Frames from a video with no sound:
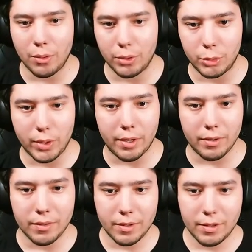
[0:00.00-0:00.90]
as
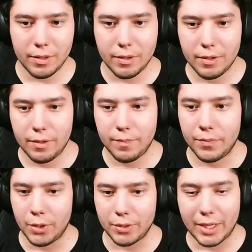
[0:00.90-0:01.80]
well.
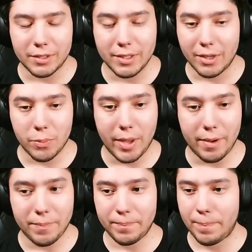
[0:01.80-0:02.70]
So it's actually not too bad.
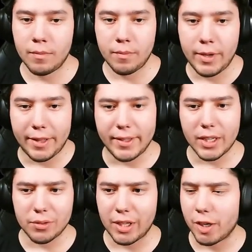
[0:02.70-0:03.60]
Yeah, I think
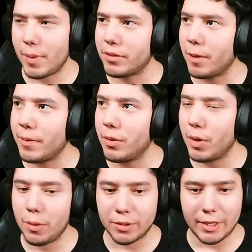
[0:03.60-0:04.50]
I was talking about something.
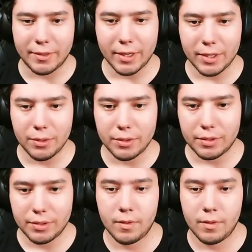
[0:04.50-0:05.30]
What was it? I think it was...